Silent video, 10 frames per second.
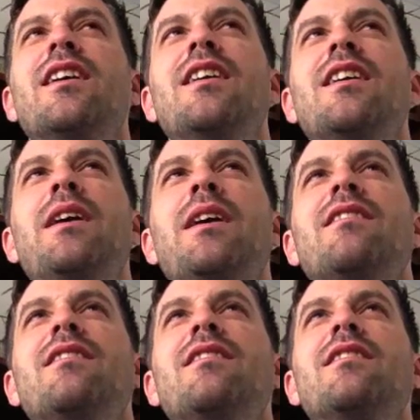He might
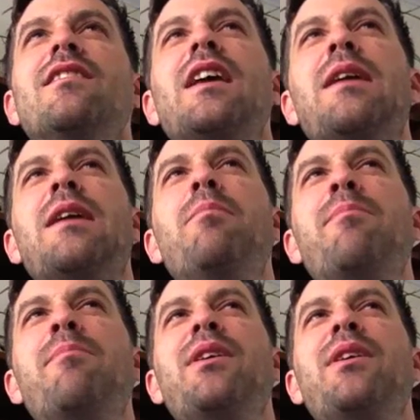
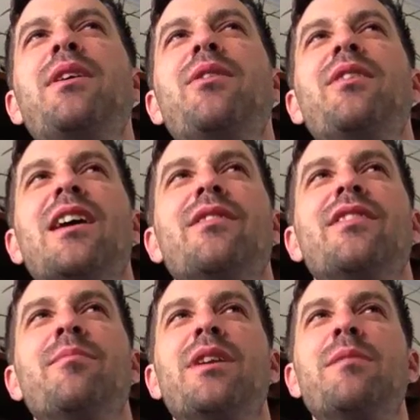be okay with
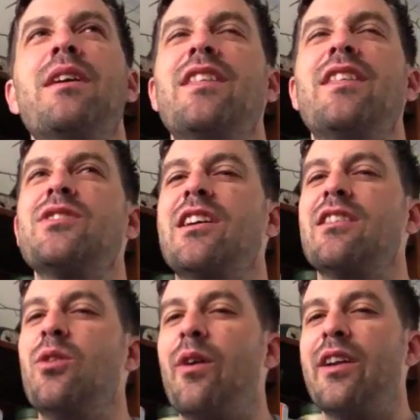it, but he might think it was
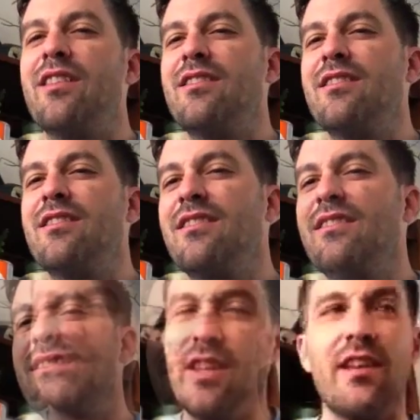kind of corny.
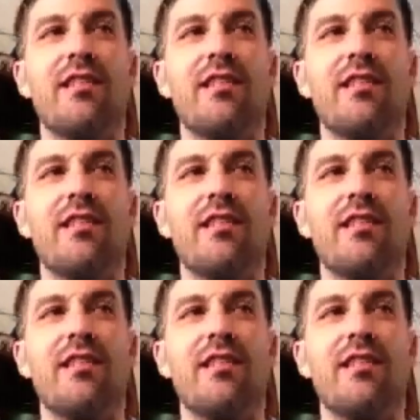Yeah.